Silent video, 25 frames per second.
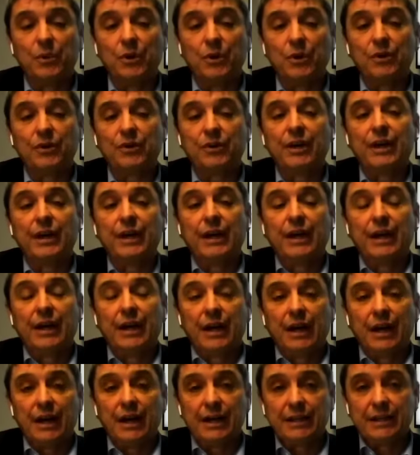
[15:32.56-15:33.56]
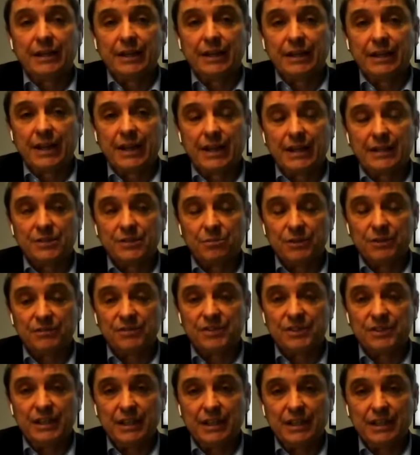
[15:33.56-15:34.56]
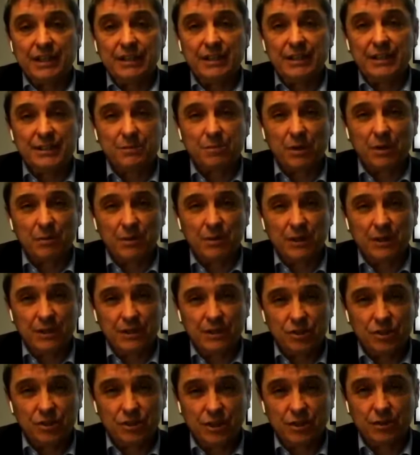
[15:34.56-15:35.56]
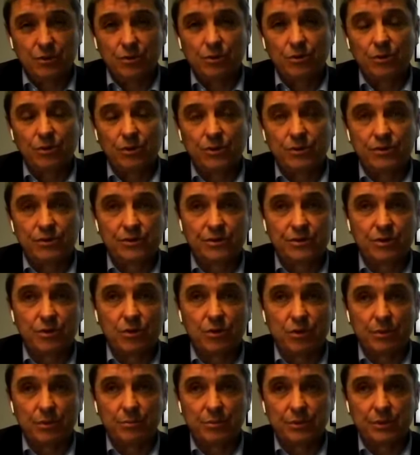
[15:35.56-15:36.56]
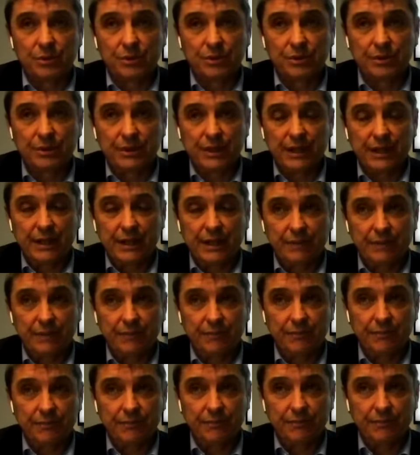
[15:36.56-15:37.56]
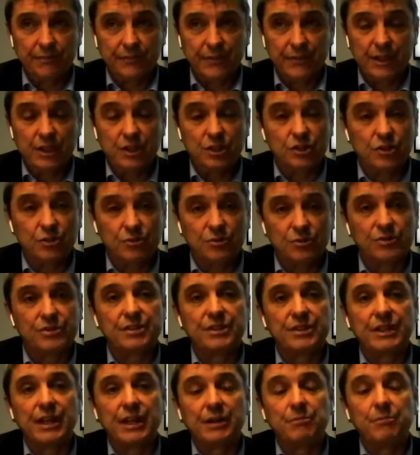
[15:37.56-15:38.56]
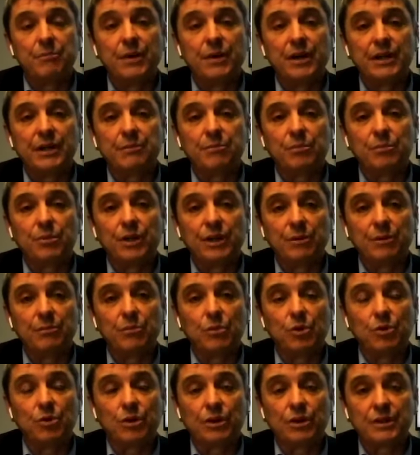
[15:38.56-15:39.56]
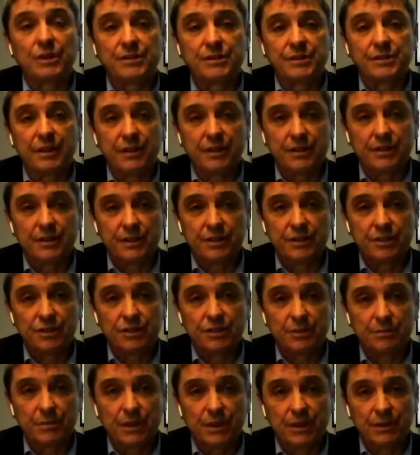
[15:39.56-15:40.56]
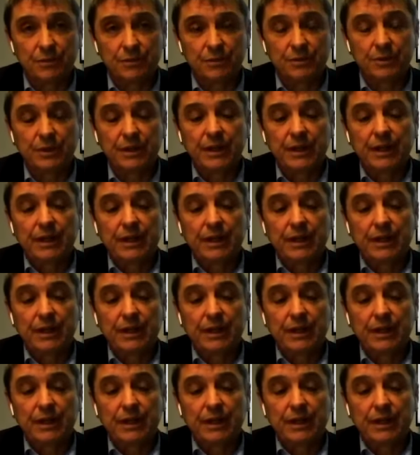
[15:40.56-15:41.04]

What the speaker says: But I think, as we've seen, it's probably the shareholders' corporate issues that might bring more consolidation about.